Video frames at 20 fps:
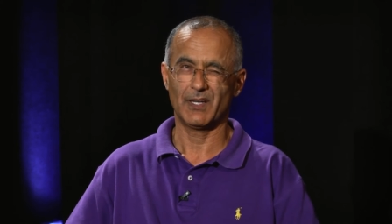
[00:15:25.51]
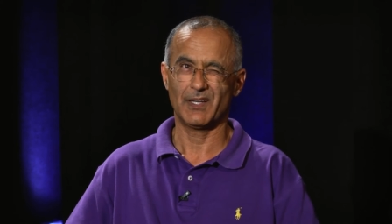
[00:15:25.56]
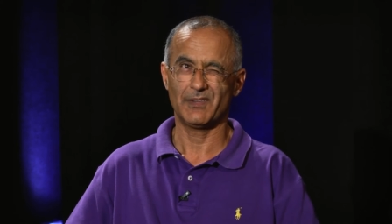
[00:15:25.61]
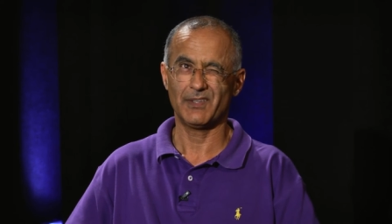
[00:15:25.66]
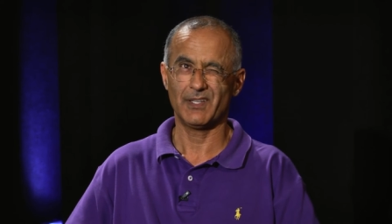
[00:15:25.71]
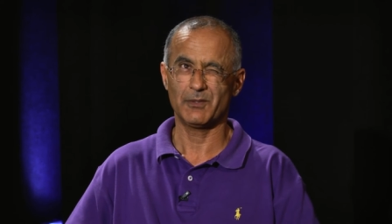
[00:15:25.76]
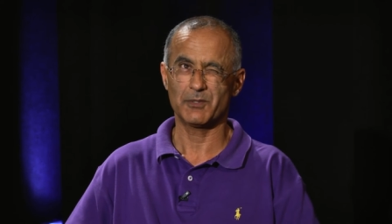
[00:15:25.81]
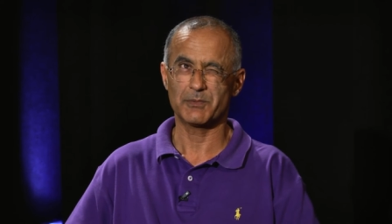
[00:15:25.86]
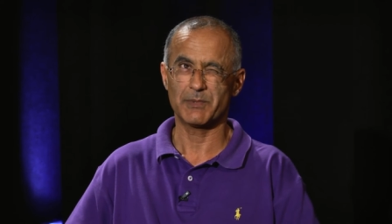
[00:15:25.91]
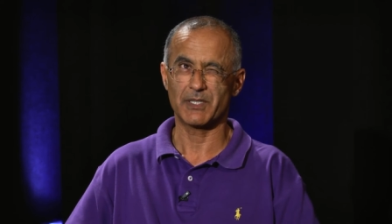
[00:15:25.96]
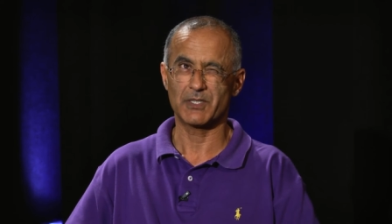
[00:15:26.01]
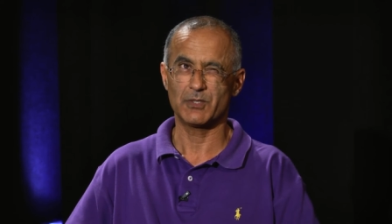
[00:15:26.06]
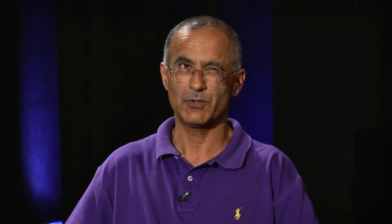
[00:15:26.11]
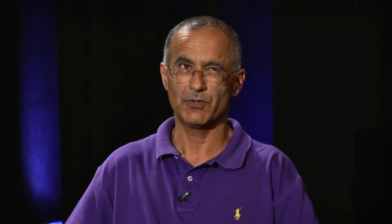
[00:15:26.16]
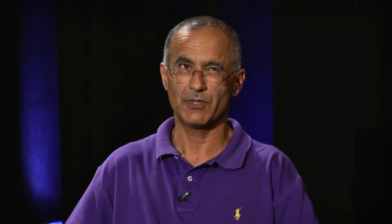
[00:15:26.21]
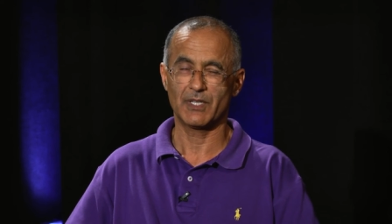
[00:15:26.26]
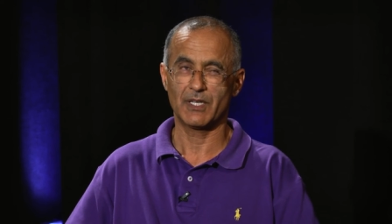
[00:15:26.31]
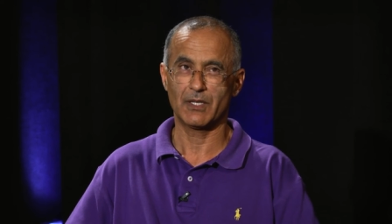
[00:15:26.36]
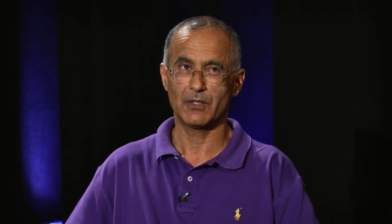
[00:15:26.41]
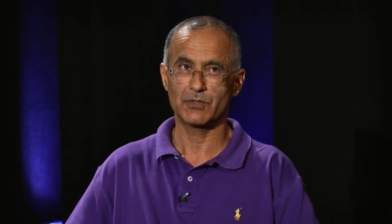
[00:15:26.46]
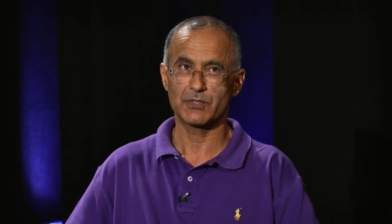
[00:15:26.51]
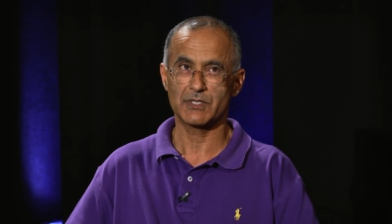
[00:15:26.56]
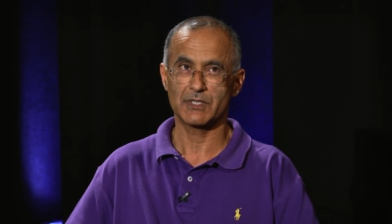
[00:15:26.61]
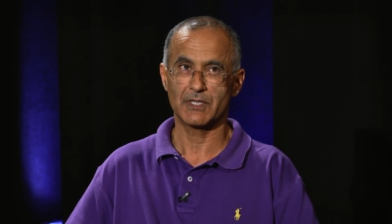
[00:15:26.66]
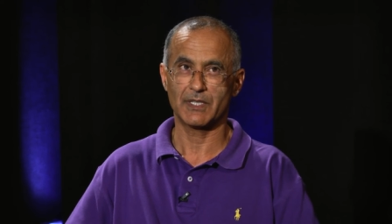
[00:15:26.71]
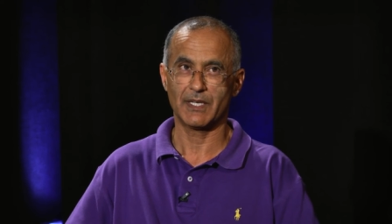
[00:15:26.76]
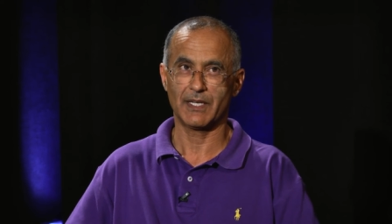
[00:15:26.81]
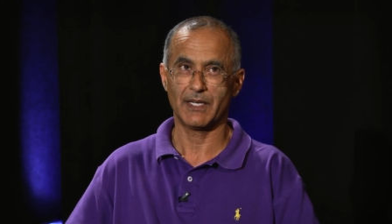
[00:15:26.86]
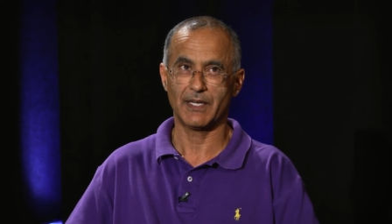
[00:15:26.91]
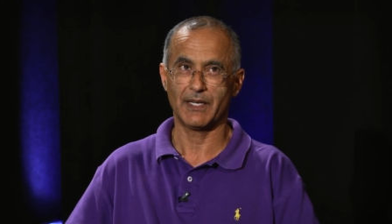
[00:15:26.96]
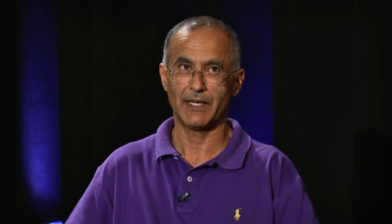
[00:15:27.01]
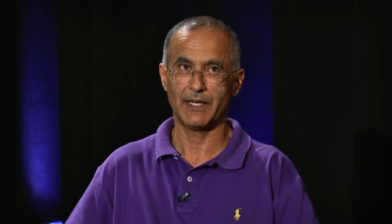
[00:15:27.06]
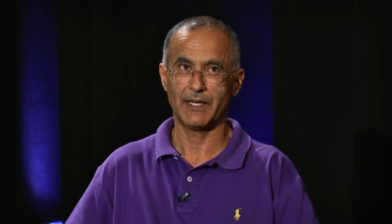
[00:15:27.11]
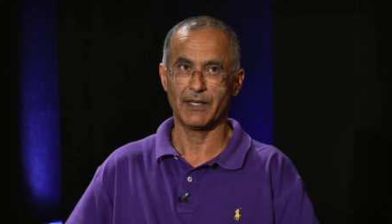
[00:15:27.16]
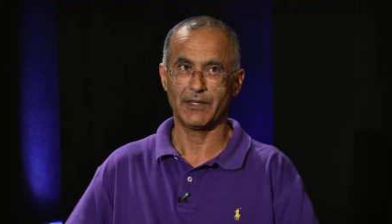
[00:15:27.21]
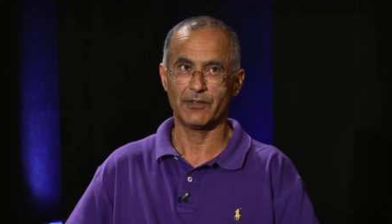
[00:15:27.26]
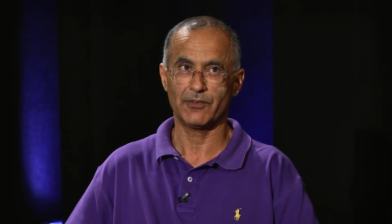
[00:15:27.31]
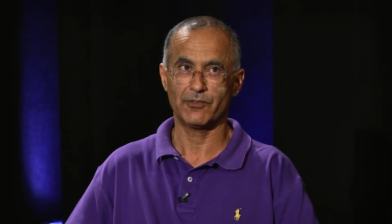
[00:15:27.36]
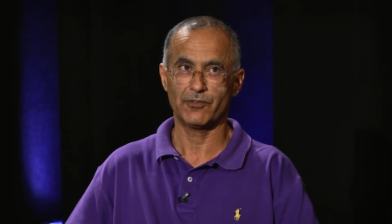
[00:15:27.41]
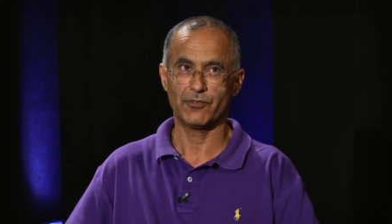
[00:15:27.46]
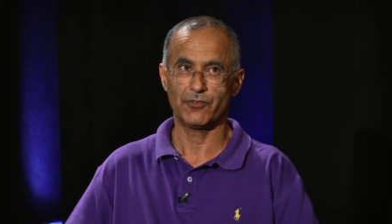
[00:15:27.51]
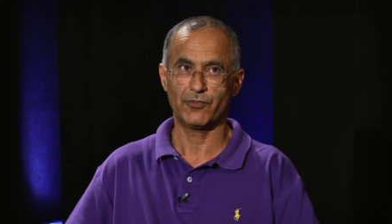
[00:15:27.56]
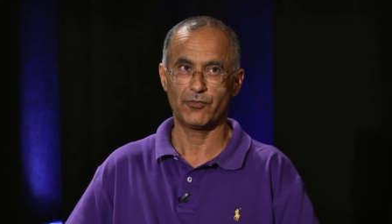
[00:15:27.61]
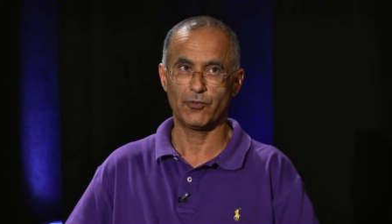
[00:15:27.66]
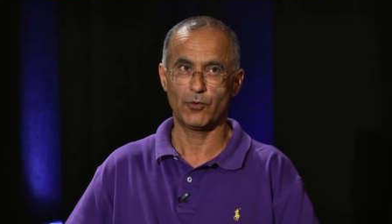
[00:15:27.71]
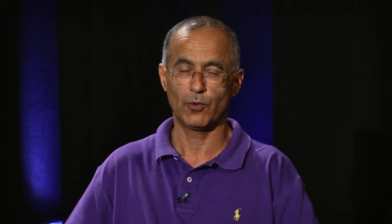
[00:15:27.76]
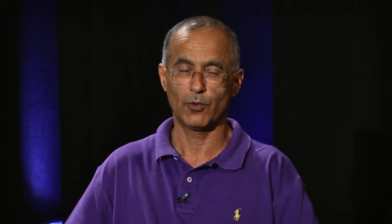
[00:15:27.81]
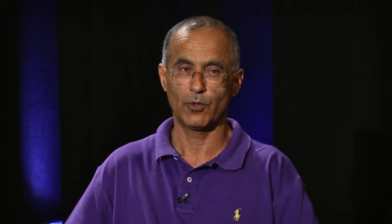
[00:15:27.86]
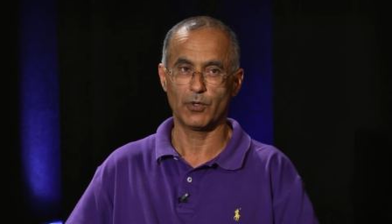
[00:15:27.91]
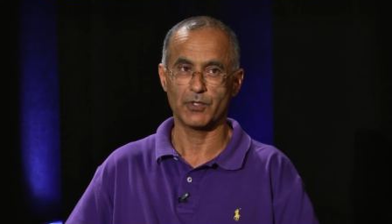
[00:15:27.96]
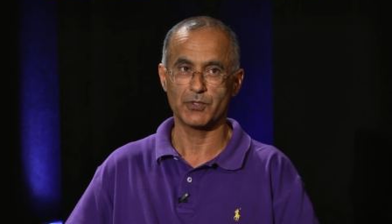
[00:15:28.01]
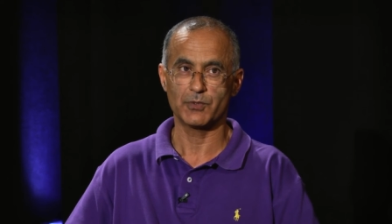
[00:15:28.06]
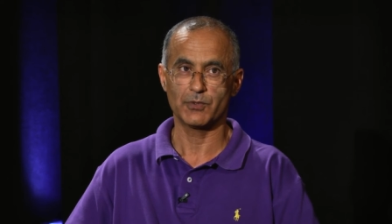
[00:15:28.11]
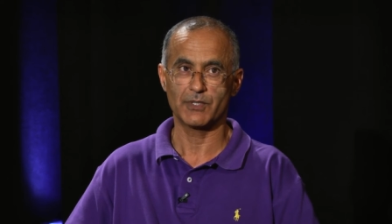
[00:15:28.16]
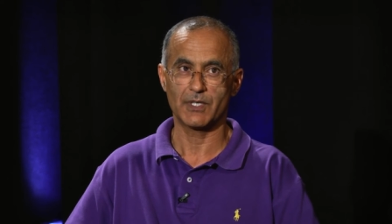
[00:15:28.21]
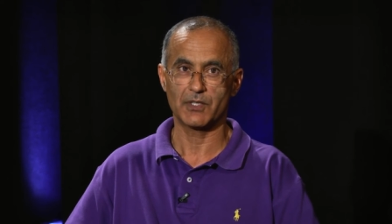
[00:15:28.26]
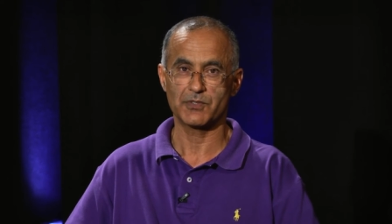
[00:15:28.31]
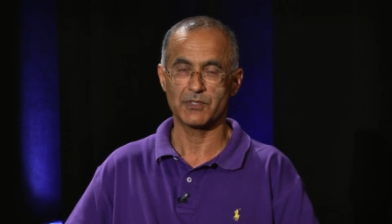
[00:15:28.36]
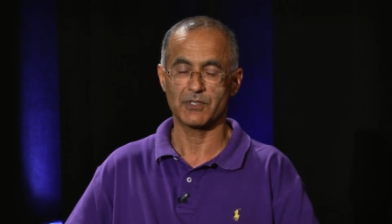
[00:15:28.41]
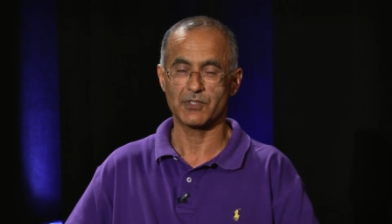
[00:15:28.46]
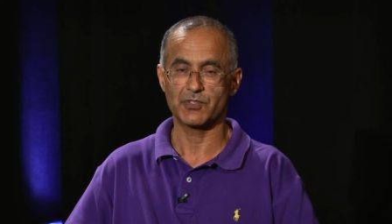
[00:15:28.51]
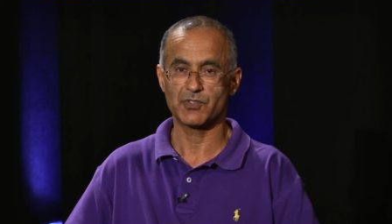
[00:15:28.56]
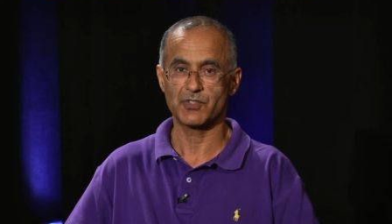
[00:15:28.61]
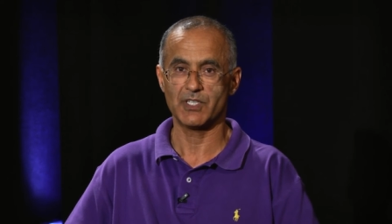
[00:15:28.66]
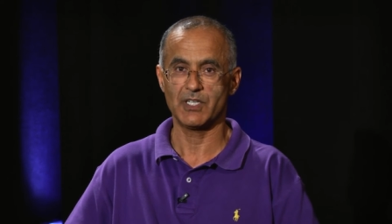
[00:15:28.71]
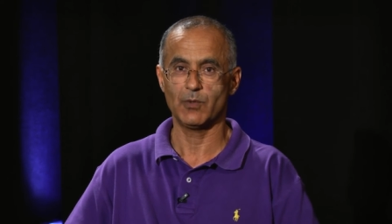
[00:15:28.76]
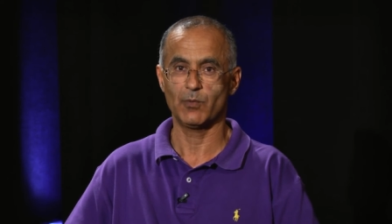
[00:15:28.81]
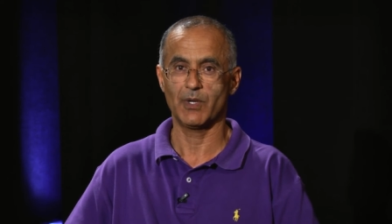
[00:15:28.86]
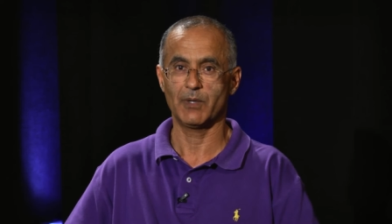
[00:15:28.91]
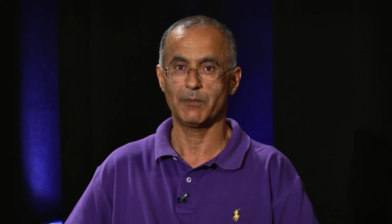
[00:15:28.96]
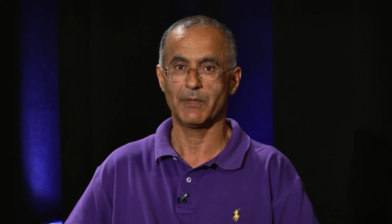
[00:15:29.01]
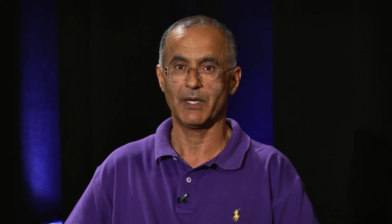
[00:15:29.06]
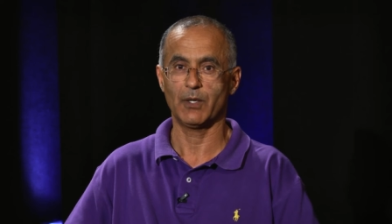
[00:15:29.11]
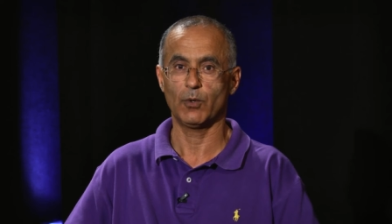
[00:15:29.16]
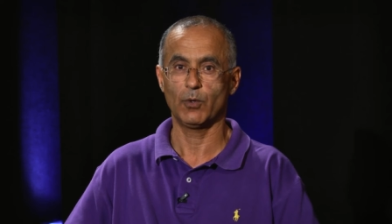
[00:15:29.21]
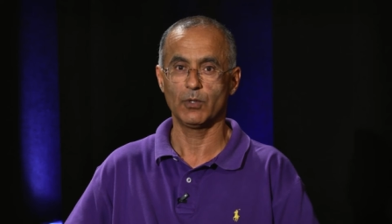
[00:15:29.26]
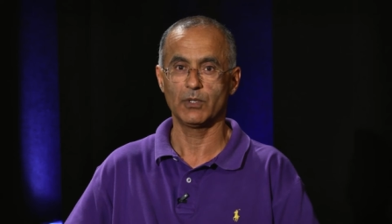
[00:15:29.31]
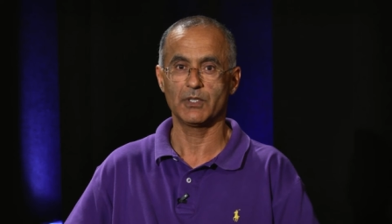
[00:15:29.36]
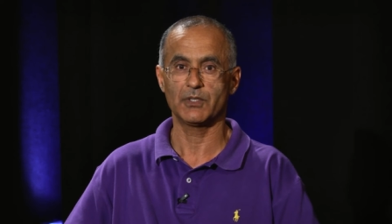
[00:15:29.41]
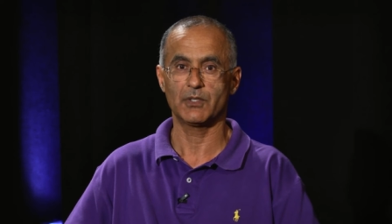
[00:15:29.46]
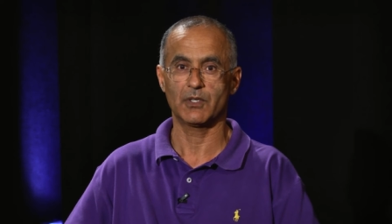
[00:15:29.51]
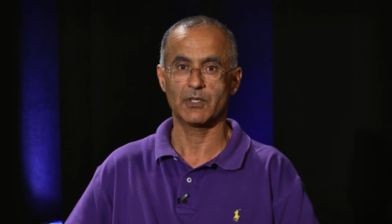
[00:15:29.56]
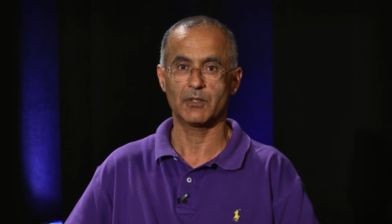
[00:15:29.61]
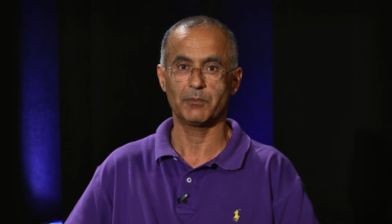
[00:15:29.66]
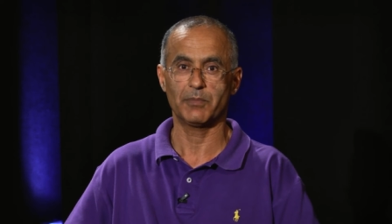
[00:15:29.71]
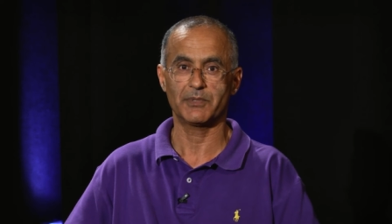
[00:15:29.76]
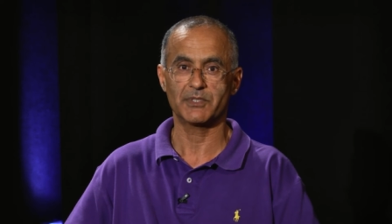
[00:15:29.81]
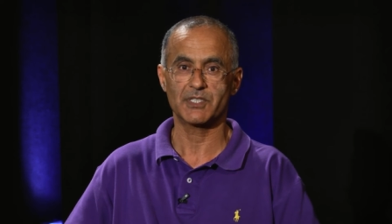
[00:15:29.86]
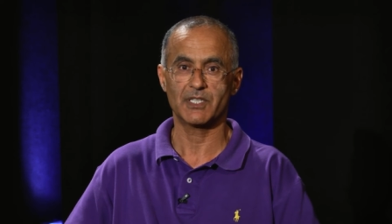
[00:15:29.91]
I think it was about 2004 or 2003 when my older daughter